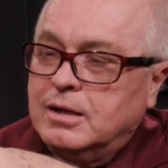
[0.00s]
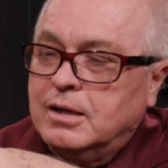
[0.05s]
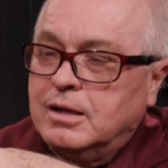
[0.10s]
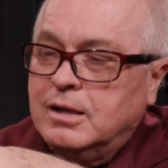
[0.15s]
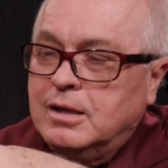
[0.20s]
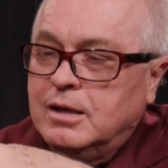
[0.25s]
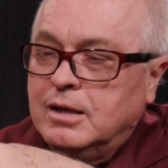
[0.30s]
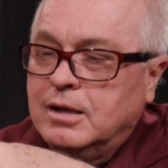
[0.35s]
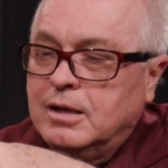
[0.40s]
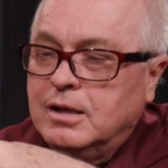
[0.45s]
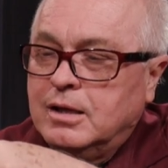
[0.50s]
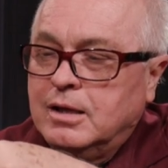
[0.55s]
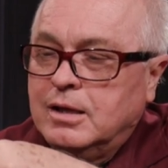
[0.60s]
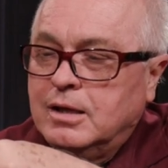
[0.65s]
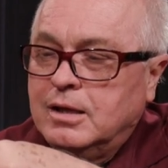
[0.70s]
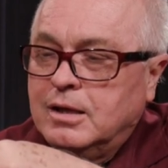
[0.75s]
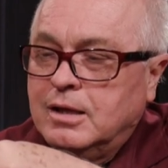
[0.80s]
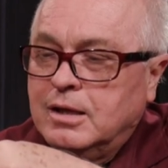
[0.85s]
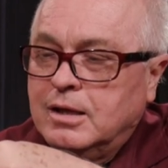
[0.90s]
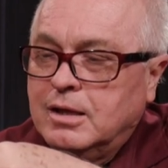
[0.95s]

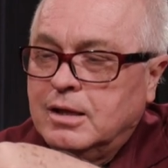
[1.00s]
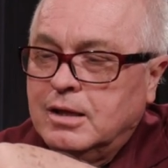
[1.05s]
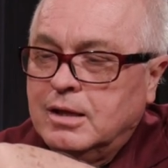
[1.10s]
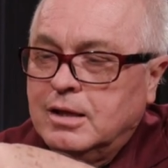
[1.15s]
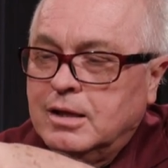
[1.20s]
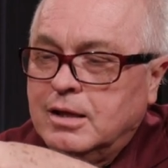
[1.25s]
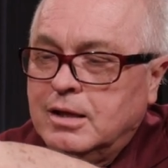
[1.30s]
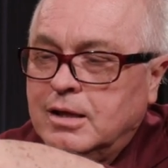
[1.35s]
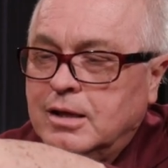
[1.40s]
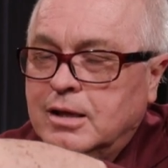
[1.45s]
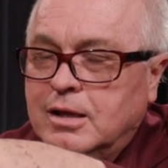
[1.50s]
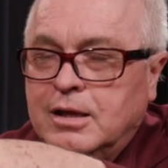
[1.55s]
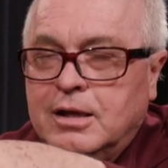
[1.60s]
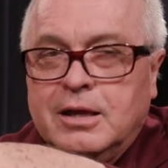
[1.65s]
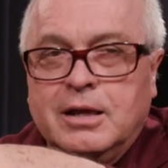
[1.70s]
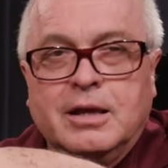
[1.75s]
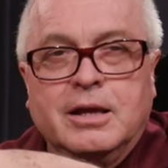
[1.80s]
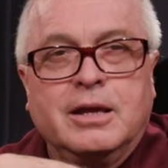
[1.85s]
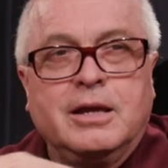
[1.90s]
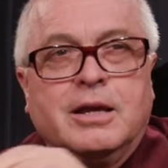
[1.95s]
(silence)